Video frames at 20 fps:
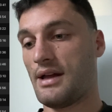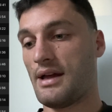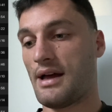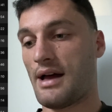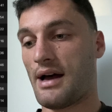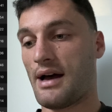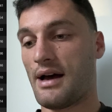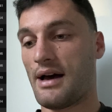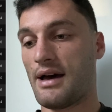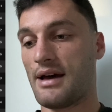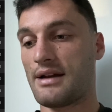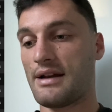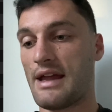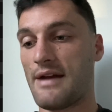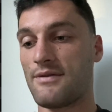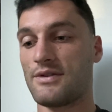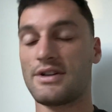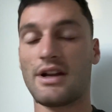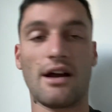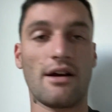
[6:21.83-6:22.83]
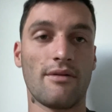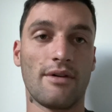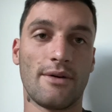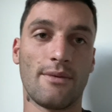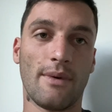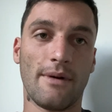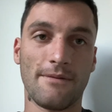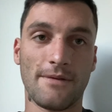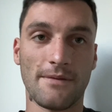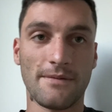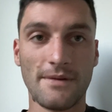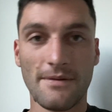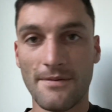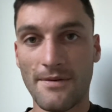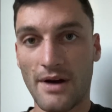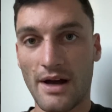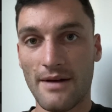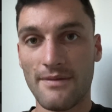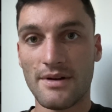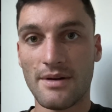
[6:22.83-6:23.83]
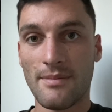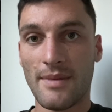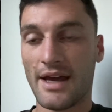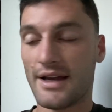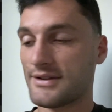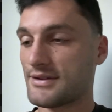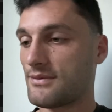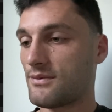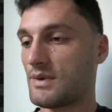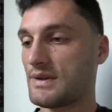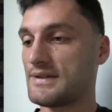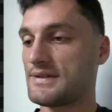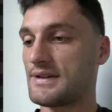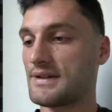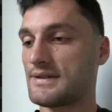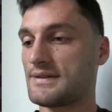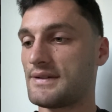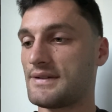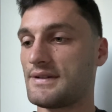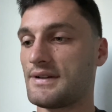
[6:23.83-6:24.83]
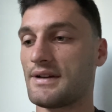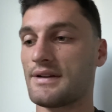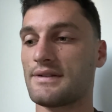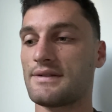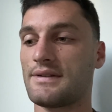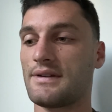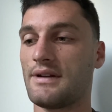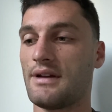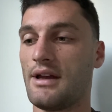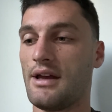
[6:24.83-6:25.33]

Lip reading: I had an average heart rate of 155 and a max of 166.